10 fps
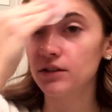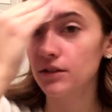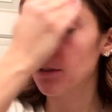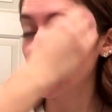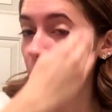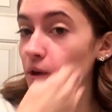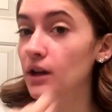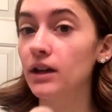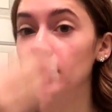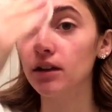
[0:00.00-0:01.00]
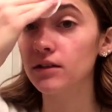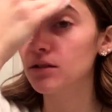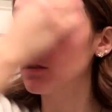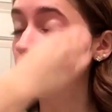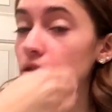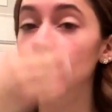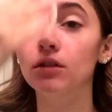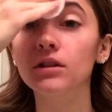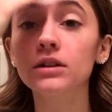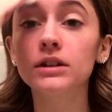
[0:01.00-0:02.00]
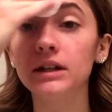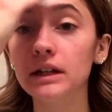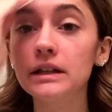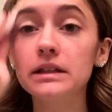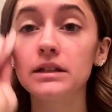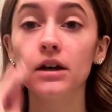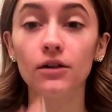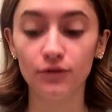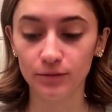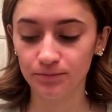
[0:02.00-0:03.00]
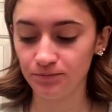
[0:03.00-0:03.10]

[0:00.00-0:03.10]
So that way it's all clean and stuff